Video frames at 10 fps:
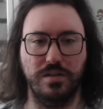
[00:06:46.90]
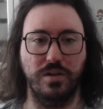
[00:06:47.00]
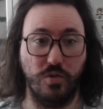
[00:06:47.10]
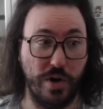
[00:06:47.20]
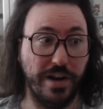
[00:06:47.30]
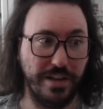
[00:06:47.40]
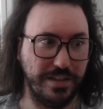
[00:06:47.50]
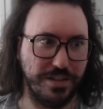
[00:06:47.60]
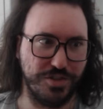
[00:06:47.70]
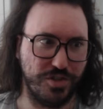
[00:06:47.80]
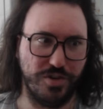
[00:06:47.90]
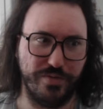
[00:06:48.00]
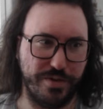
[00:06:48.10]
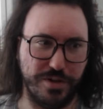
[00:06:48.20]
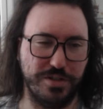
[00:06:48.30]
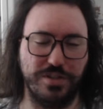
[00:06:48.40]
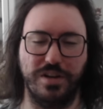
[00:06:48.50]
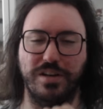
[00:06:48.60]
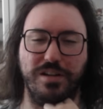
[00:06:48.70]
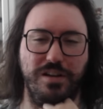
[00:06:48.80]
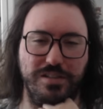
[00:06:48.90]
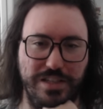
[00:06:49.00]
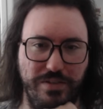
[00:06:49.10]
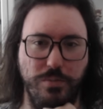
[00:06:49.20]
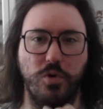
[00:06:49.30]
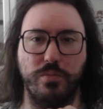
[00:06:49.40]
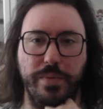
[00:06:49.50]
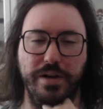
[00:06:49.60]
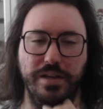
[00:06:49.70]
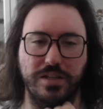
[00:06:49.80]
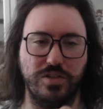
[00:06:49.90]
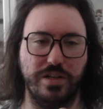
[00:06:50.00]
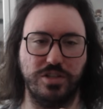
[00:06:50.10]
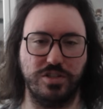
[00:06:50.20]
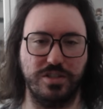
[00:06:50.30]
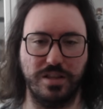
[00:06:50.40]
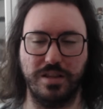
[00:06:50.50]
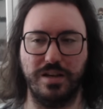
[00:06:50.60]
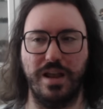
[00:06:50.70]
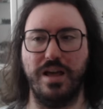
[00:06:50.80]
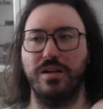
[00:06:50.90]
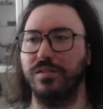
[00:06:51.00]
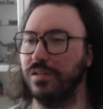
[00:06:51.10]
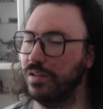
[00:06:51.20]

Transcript: Running the servers is gonna cost even more money, so let's just shut down.